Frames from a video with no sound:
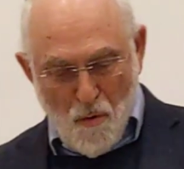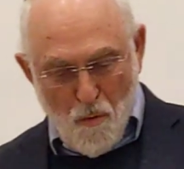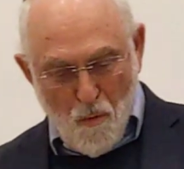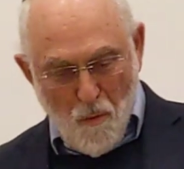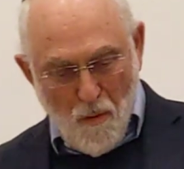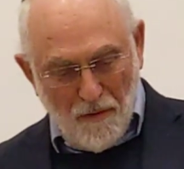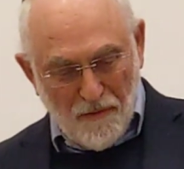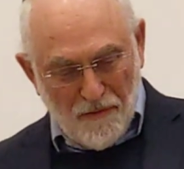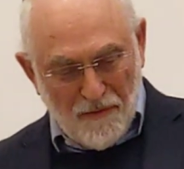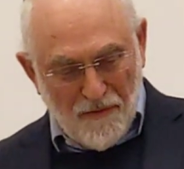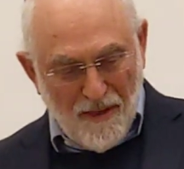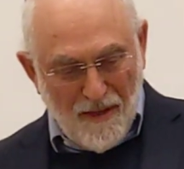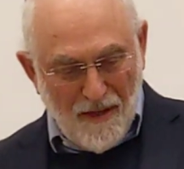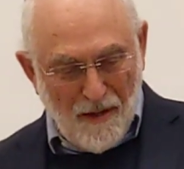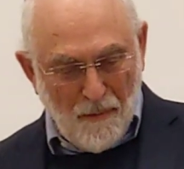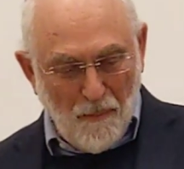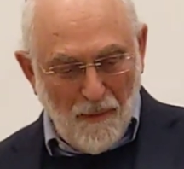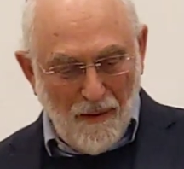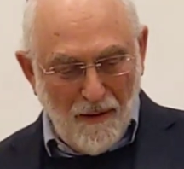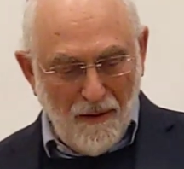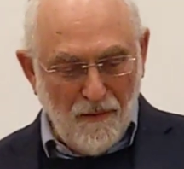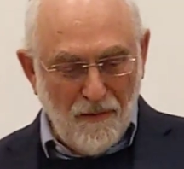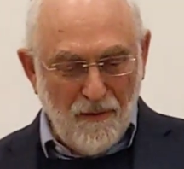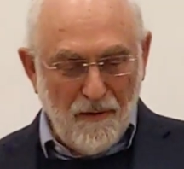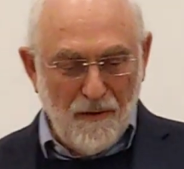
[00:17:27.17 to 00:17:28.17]
who was then
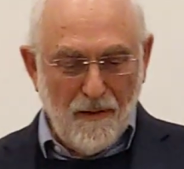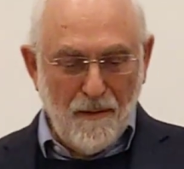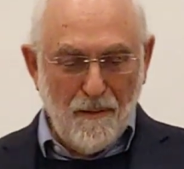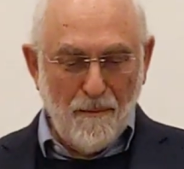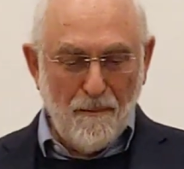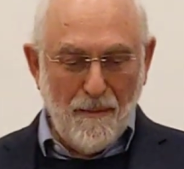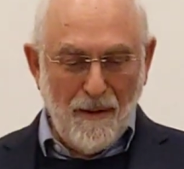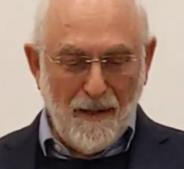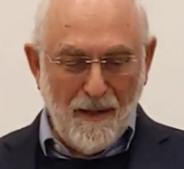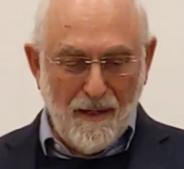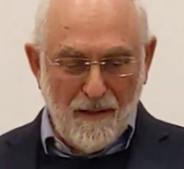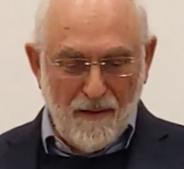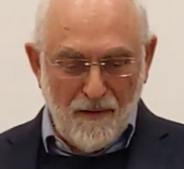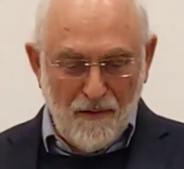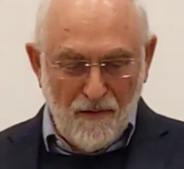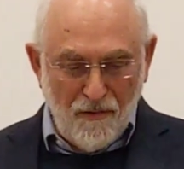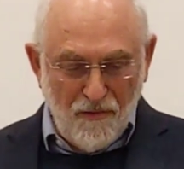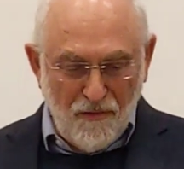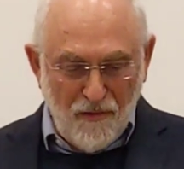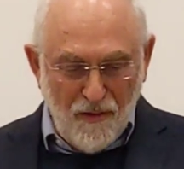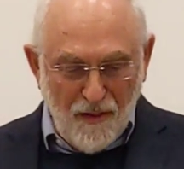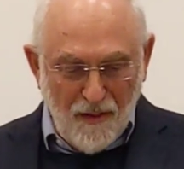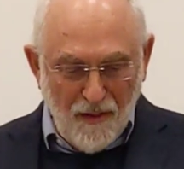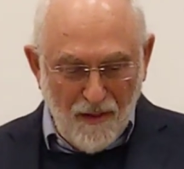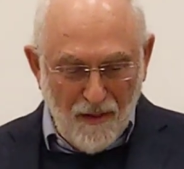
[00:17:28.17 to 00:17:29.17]
one of the Magid
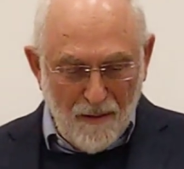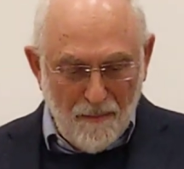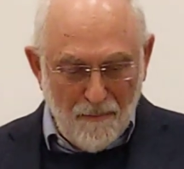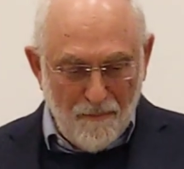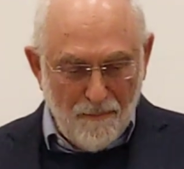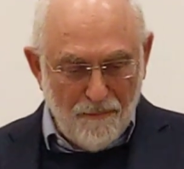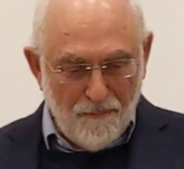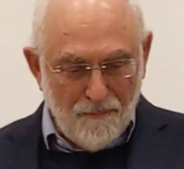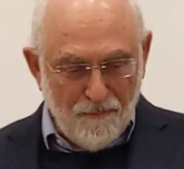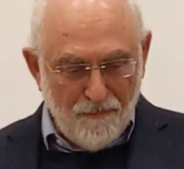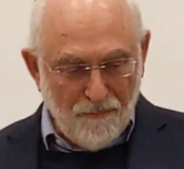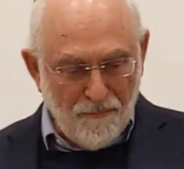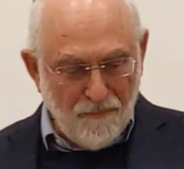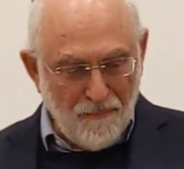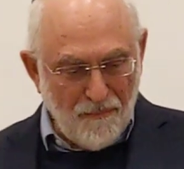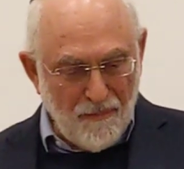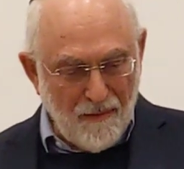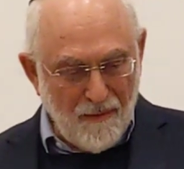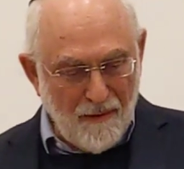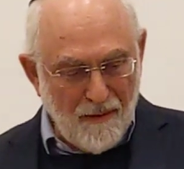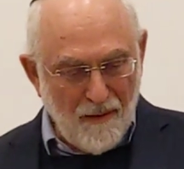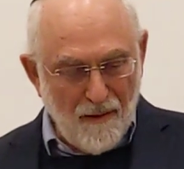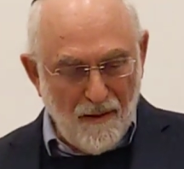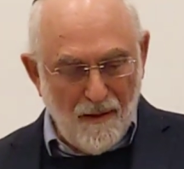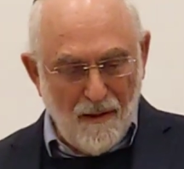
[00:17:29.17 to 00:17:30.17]
Shirim
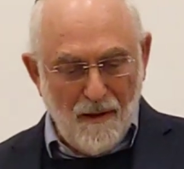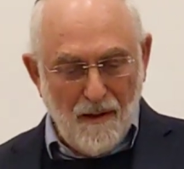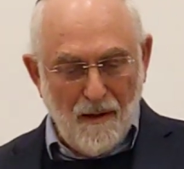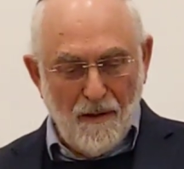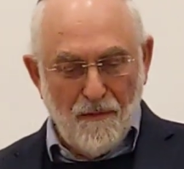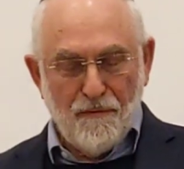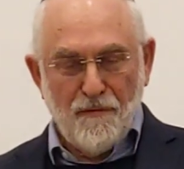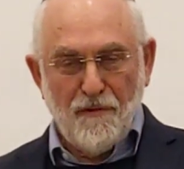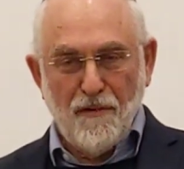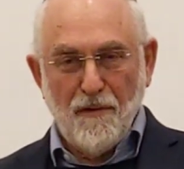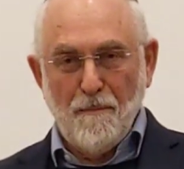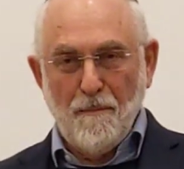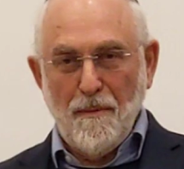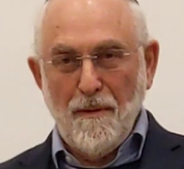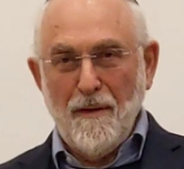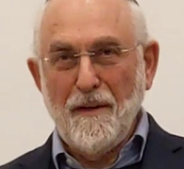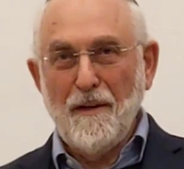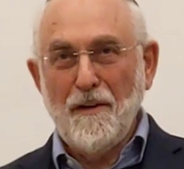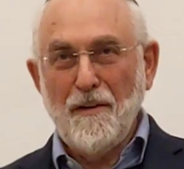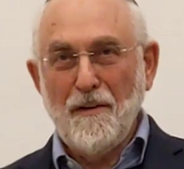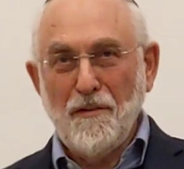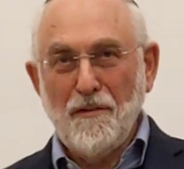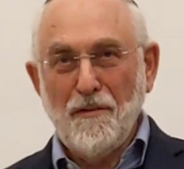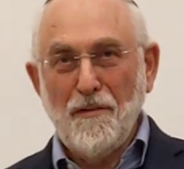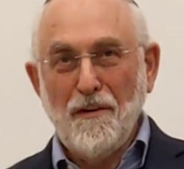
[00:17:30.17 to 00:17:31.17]
of
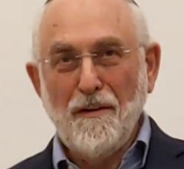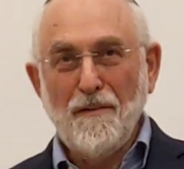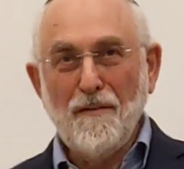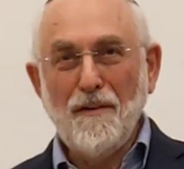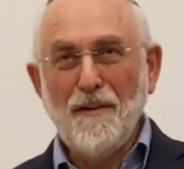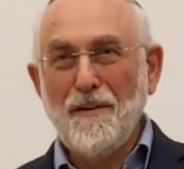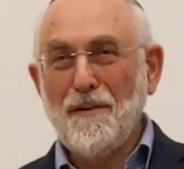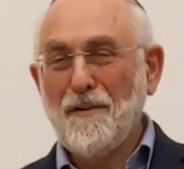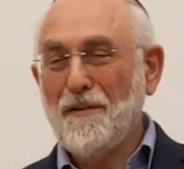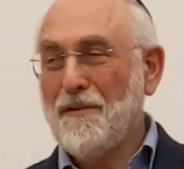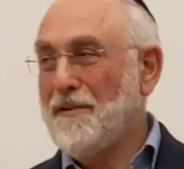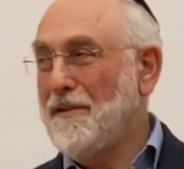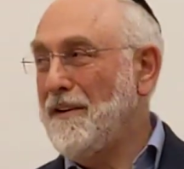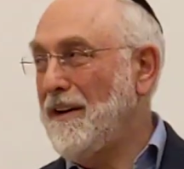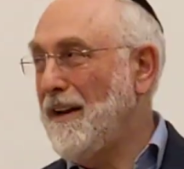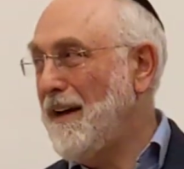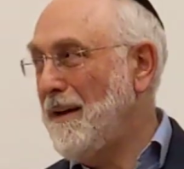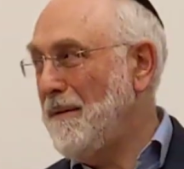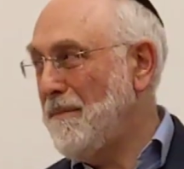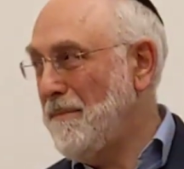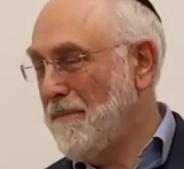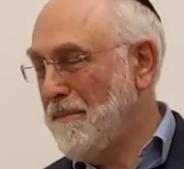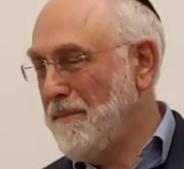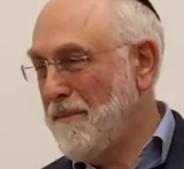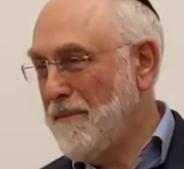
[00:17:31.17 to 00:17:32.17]
Chabini Yeshiva in
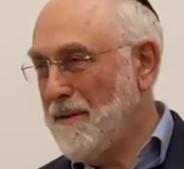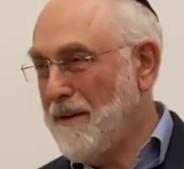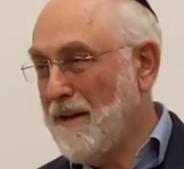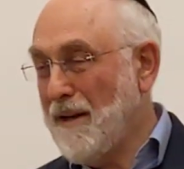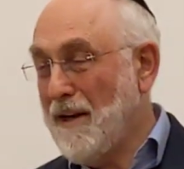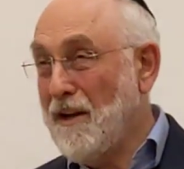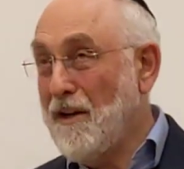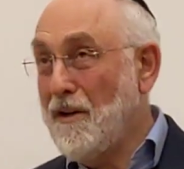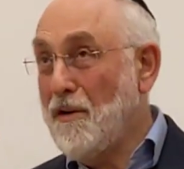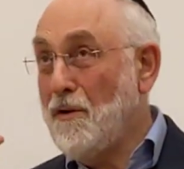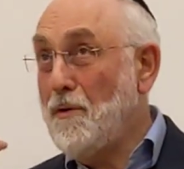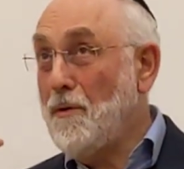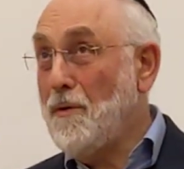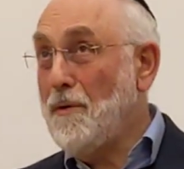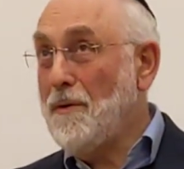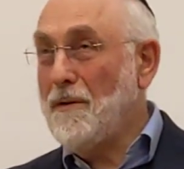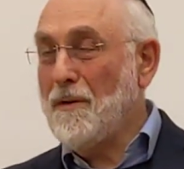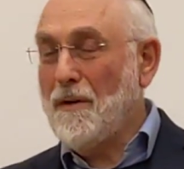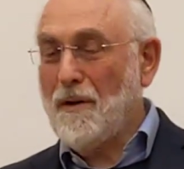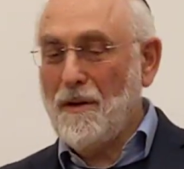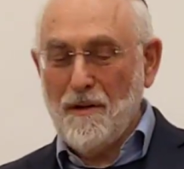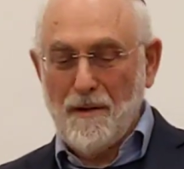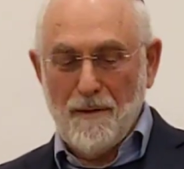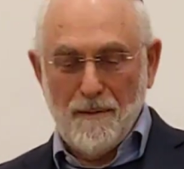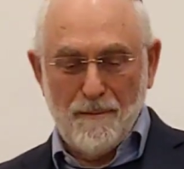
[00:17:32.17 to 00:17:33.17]
Yerushalayim, a
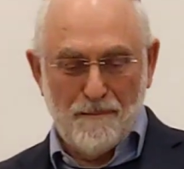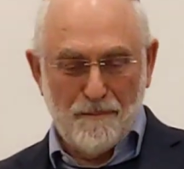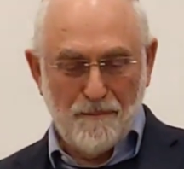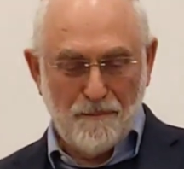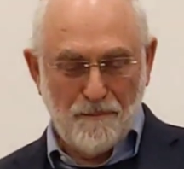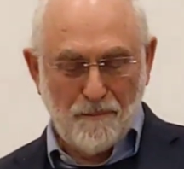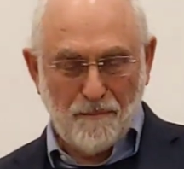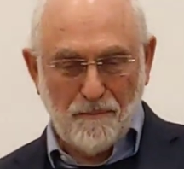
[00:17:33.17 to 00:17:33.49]
good oil.